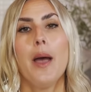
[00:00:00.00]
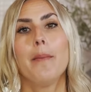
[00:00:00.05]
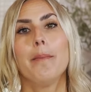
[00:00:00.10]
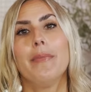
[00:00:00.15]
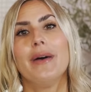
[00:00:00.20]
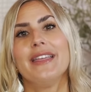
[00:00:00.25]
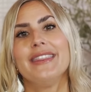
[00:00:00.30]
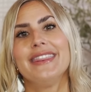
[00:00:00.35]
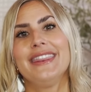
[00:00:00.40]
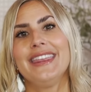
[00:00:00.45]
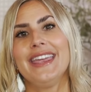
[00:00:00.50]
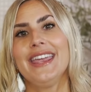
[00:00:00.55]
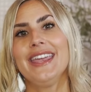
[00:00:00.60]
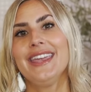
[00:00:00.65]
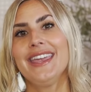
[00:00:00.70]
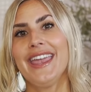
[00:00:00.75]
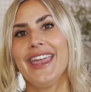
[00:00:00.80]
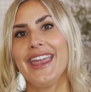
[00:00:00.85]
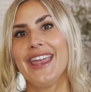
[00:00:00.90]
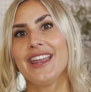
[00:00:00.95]
but
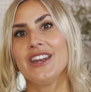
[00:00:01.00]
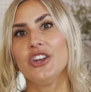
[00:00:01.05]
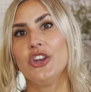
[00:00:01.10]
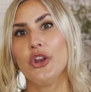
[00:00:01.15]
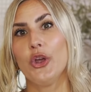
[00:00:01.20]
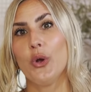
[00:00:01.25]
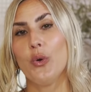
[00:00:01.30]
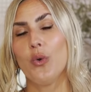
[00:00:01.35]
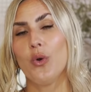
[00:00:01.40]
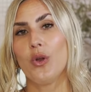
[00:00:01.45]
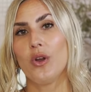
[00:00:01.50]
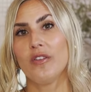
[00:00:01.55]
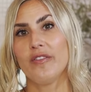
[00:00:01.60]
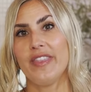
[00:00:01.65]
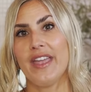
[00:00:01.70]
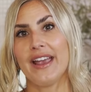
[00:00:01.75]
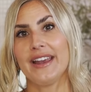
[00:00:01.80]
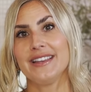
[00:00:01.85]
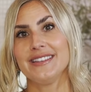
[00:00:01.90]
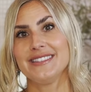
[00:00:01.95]
they can't know all
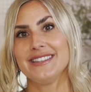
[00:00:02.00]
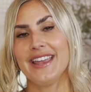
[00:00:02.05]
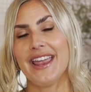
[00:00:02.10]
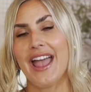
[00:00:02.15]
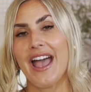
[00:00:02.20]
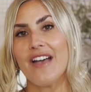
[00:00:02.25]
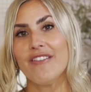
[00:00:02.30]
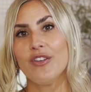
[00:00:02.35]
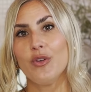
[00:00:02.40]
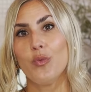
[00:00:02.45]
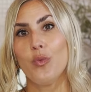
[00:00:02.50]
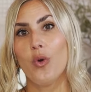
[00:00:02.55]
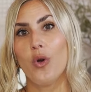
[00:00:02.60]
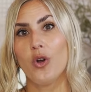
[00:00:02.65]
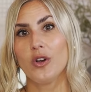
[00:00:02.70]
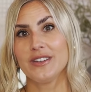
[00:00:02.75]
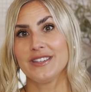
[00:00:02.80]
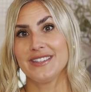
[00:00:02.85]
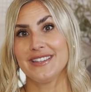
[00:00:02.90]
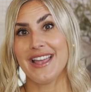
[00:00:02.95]
of that because they haven't
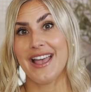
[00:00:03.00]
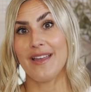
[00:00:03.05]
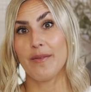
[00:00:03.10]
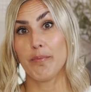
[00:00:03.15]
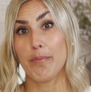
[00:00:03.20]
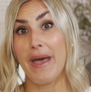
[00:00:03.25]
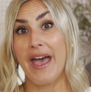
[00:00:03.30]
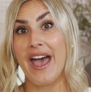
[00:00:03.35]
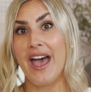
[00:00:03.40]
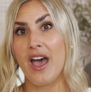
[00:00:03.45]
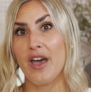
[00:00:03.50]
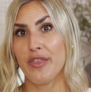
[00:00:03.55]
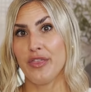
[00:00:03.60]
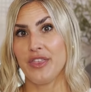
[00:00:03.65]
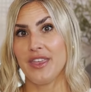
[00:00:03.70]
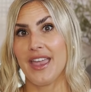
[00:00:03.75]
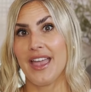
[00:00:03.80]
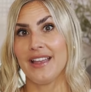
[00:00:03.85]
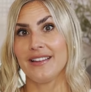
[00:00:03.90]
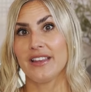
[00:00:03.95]
walked that
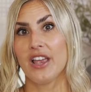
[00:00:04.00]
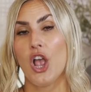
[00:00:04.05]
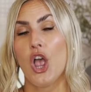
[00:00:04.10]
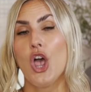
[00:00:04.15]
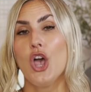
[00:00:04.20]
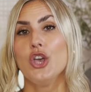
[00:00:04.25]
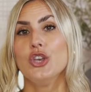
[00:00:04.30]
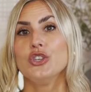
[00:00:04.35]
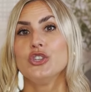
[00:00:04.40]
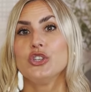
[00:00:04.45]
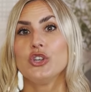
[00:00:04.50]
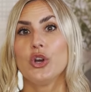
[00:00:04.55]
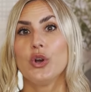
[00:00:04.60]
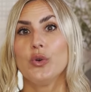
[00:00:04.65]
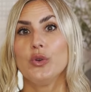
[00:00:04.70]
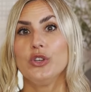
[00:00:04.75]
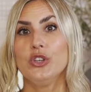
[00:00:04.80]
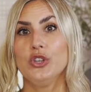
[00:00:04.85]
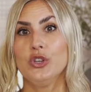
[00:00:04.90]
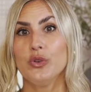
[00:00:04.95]
path yet.
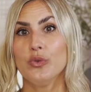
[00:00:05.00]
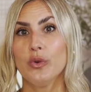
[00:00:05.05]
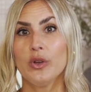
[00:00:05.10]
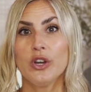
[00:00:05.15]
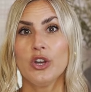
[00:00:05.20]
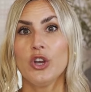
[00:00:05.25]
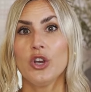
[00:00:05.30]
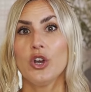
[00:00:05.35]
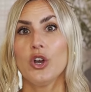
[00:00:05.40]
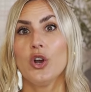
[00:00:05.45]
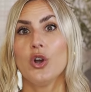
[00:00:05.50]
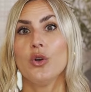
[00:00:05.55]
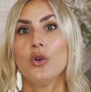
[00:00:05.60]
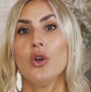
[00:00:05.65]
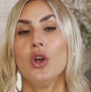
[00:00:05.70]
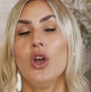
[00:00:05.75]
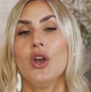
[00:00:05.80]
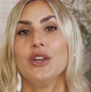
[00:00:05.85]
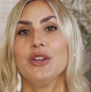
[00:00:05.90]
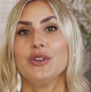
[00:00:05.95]
So you want to
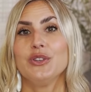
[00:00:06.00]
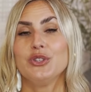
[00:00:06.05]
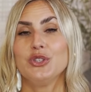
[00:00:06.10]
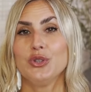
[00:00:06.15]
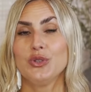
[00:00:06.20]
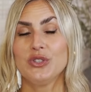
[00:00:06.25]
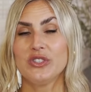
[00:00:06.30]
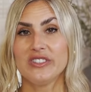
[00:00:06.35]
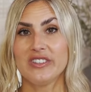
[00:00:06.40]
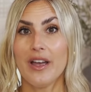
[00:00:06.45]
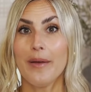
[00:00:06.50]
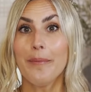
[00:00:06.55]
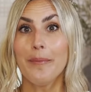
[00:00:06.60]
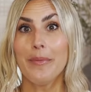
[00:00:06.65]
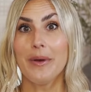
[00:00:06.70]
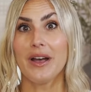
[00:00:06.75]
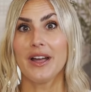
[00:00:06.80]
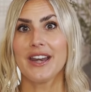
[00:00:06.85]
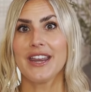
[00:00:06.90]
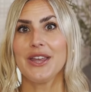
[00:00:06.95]
go to
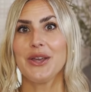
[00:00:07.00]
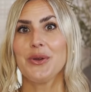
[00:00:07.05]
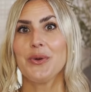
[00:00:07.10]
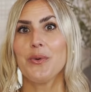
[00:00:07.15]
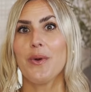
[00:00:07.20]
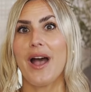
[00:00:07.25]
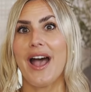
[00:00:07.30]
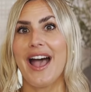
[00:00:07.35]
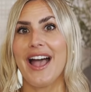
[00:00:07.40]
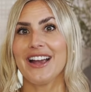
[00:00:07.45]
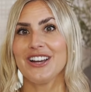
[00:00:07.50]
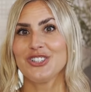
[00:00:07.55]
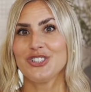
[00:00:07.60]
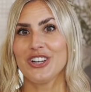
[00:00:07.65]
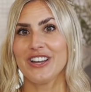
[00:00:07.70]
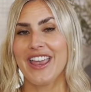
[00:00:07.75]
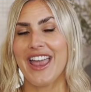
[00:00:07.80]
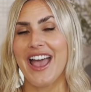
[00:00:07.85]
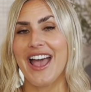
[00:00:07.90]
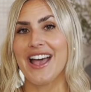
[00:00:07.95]
somebody who
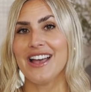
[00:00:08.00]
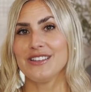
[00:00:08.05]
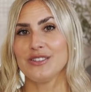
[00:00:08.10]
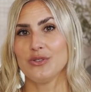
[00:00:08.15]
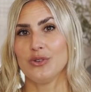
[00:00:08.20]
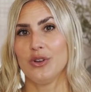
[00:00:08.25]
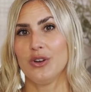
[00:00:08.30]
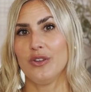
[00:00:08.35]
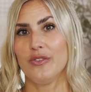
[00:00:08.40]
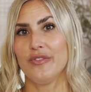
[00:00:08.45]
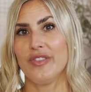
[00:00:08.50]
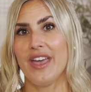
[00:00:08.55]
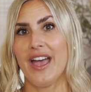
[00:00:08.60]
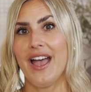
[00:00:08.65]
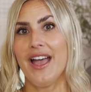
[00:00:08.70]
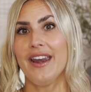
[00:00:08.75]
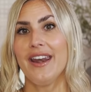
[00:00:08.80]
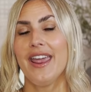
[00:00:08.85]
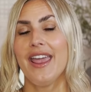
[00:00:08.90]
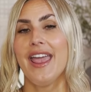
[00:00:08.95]
actually has all of
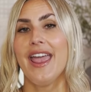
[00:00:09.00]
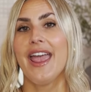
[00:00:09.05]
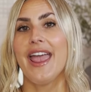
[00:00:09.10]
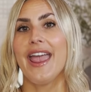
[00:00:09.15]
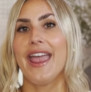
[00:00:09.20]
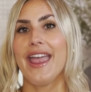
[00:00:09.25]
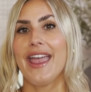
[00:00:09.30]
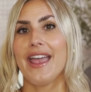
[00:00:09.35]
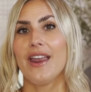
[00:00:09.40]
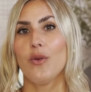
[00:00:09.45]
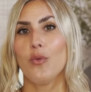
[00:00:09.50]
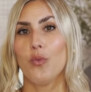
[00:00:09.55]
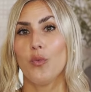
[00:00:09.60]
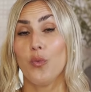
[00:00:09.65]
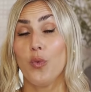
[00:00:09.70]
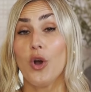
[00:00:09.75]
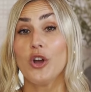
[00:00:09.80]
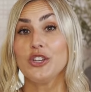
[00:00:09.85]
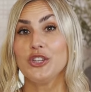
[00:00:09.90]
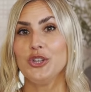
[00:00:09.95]
that and
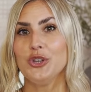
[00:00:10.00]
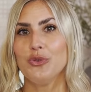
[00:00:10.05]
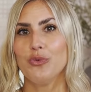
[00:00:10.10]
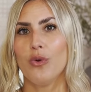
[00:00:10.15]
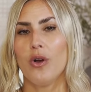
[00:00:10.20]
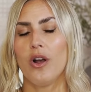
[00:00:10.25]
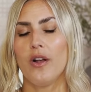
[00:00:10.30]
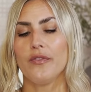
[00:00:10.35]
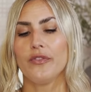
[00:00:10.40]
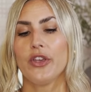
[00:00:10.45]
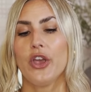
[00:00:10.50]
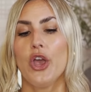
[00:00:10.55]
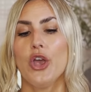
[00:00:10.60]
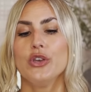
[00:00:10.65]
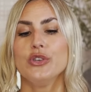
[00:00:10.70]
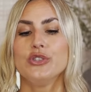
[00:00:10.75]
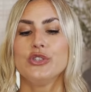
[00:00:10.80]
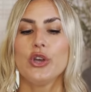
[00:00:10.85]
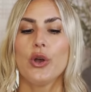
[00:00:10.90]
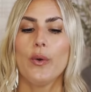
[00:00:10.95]
what you want.
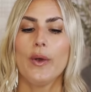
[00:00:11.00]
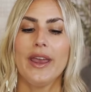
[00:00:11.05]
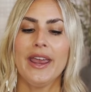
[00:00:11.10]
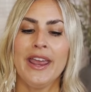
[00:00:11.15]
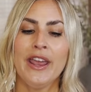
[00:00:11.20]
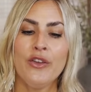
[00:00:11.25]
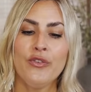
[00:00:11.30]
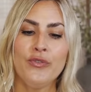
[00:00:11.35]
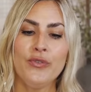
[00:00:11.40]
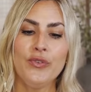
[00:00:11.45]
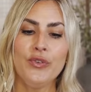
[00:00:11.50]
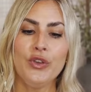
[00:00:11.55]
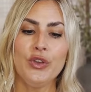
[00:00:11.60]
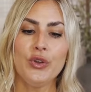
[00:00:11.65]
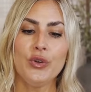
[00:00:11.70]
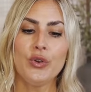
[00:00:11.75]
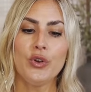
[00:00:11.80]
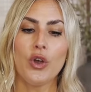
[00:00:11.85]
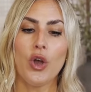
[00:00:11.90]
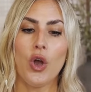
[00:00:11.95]
So if
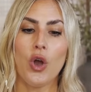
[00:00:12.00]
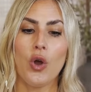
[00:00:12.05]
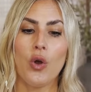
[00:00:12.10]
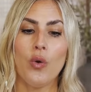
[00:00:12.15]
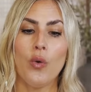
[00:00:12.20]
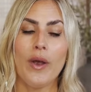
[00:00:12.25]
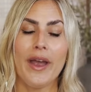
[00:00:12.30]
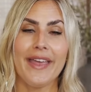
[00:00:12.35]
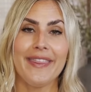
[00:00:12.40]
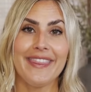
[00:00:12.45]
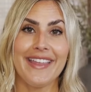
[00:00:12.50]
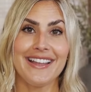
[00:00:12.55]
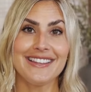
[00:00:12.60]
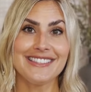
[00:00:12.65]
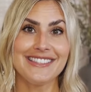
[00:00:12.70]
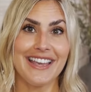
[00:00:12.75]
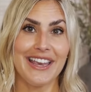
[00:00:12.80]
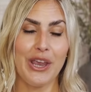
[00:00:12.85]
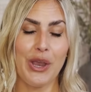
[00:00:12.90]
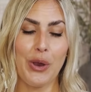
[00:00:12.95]
you go, and
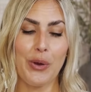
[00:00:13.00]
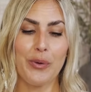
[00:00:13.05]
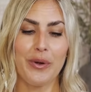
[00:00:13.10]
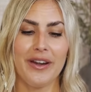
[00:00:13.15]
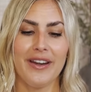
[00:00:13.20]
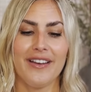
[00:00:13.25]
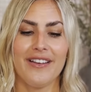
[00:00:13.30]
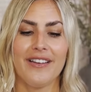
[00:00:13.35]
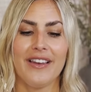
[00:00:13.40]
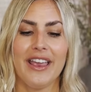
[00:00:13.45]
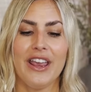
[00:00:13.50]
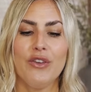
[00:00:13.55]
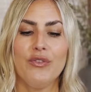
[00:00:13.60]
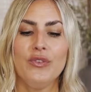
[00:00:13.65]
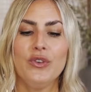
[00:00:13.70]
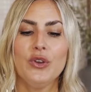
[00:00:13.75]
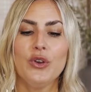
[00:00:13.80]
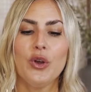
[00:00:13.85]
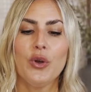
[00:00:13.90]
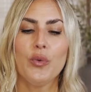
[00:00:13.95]
that's like critical,
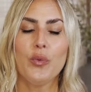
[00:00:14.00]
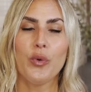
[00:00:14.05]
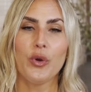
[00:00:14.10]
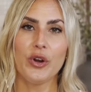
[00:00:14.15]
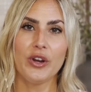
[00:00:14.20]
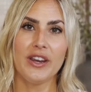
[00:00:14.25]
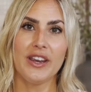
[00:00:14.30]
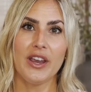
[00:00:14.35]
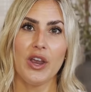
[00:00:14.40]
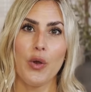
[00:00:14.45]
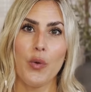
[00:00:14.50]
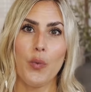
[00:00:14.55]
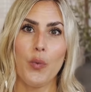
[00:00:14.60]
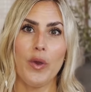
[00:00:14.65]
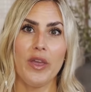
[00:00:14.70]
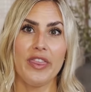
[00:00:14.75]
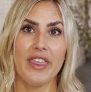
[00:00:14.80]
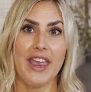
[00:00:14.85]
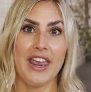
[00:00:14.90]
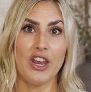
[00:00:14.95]
if you go work
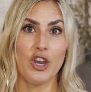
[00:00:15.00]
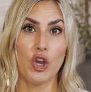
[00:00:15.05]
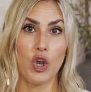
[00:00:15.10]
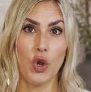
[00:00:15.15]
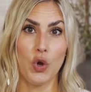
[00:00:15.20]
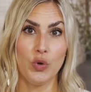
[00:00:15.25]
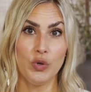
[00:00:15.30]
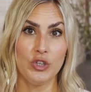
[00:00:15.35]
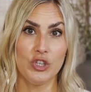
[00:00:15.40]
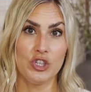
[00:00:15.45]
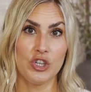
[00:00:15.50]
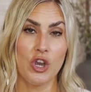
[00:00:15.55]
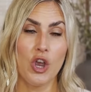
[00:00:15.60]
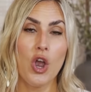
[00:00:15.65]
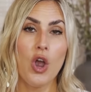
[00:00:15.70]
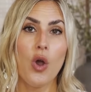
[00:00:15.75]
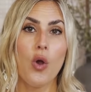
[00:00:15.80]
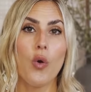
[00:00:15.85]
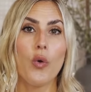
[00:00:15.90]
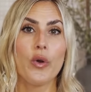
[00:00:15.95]
with a coach
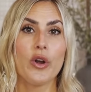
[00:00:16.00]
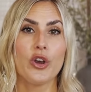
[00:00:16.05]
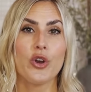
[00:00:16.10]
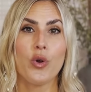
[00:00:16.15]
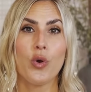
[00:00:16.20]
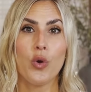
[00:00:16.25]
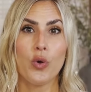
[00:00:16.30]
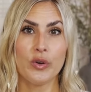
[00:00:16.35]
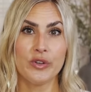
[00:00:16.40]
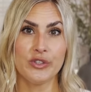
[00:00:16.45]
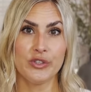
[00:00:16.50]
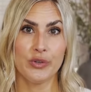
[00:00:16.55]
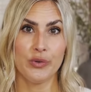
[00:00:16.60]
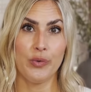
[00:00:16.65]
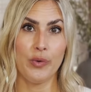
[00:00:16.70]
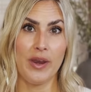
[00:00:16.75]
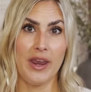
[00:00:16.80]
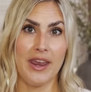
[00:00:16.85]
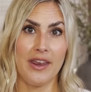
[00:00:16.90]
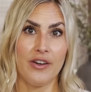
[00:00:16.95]
or a course
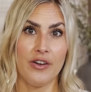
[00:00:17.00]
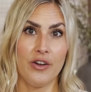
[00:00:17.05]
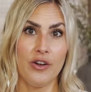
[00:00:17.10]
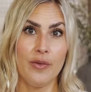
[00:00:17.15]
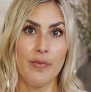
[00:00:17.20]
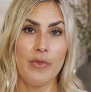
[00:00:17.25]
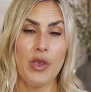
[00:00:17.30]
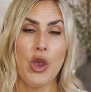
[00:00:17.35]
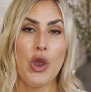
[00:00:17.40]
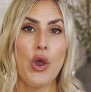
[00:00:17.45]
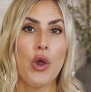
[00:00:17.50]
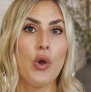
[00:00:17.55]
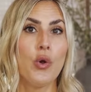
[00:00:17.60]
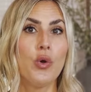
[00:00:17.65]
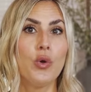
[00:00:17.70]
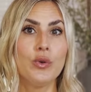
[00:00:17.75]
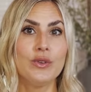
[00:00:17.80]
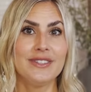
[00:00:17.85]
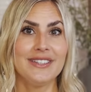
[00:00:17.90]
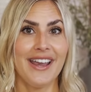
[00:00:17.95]
creator
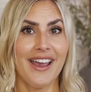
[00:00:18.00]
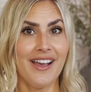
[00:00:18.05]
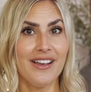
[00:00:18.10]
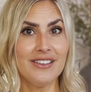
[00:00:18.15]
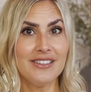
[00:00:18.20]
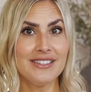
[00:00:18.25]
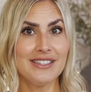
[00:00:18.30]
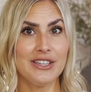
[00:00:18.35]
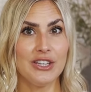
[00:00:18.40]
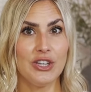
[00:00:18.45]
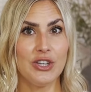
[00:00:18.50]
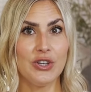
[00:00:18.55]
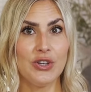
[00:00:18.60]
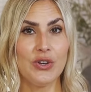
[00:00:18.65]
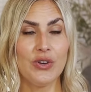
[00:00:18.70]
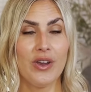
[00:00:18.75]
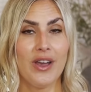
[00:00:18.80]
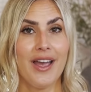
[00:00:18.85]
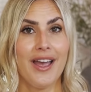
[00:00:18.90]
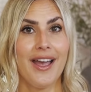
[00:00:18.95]
who tells
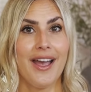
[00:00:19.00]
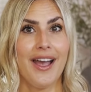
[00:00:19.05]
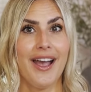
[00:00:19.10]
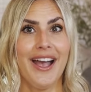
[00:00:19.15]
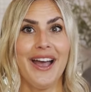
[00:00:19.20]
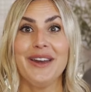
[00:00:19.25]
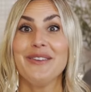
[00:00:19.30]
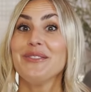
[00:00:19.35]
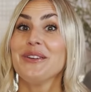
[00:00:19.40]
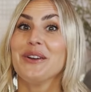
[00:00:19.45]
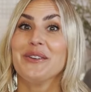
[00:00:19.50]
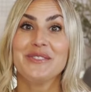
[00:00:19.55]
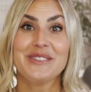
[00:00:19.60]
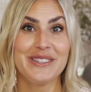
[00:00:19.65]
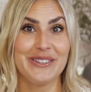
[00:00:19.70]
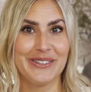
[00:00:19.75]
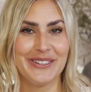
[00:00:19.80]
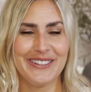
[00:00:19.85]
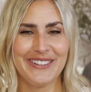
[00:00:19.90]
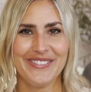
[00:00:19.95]
you how to become a
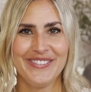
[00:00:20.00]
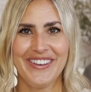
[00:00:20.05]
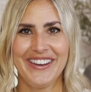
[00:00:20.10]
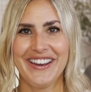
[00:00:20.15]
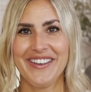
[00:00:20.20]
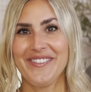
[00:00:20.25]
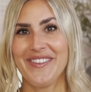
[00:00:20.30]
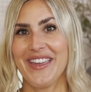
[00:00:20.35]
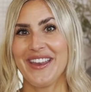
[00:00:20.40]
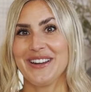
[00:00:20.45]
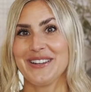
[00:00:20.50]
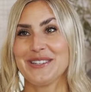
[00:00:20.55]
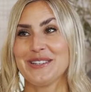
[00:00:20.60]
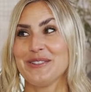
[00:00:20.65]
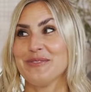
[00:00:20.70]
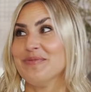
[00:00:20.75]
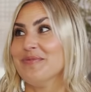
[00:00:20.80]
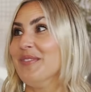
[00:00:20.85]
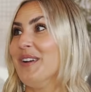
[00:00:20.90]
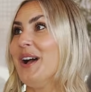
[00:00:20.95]
social media
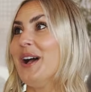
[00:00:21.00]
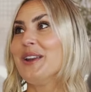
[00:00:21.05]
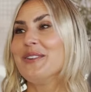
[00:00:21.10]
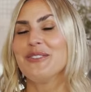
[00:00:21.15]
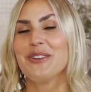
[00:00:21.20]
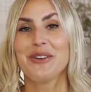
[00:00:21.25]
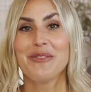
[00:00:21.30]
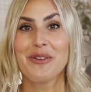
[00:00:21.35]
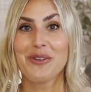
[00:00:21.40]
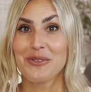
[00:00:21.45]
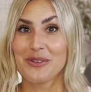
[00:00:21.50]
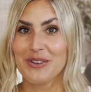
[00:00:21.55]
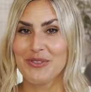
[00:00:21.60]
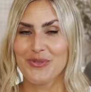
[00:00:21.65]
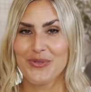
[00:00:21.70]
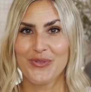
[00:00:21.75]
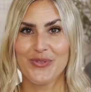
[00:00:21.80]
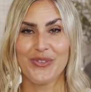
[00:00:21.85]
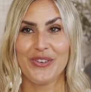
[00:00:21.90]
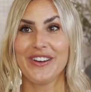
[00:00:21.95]
manager, how to become
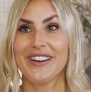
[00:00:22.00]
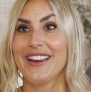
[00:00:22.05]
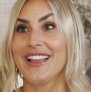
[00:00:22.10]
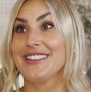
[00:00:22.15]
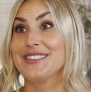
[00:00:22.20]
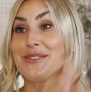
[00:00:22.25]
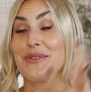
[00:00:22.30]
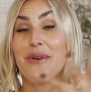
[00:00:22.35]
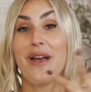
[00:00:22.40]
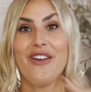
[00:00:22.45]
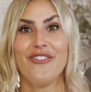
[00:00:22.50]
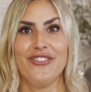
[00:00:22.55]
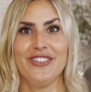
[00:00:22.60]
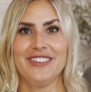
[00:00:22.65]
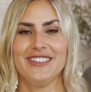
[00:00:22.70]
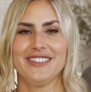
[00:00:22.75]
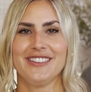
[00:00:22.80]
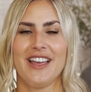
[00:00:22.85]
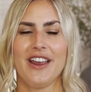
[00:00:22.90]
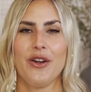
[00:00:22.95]
a freelance
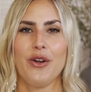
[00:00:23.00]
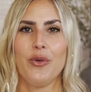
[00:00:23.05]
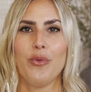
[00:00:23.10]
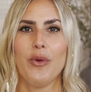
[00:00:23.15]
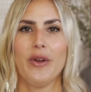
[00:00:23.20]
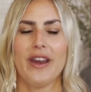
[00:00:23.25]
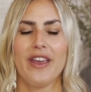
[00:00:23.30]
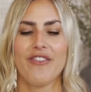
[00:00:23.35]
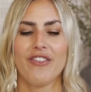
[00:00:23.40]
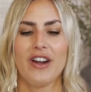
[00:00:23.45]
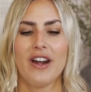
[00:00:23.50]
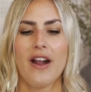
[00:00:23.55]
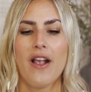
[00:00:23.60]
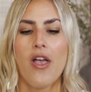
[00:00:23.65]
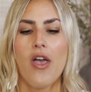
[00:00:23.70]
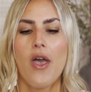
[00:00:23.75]
graphic designer, whatever,